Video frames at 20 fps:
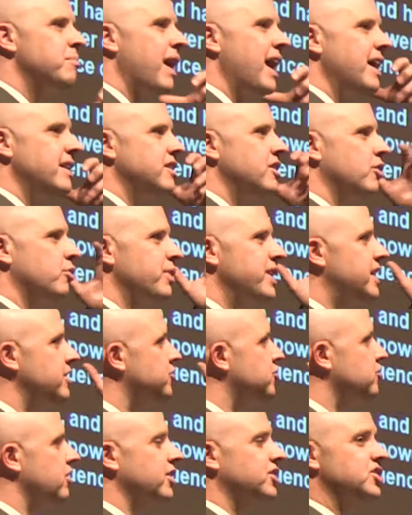mind, you know,
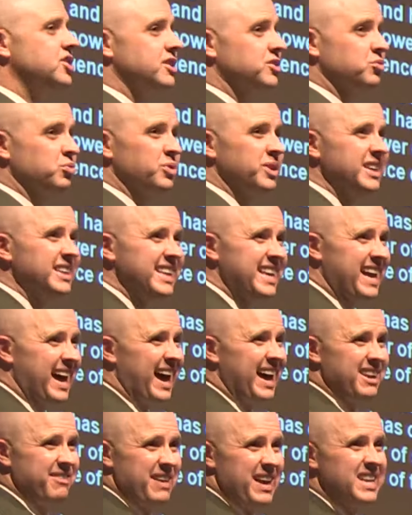Reconstruction is really
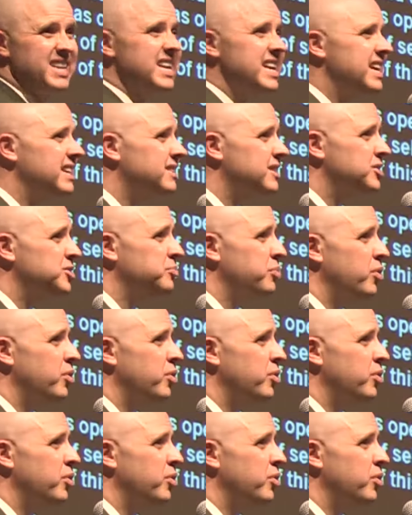kind of ending at this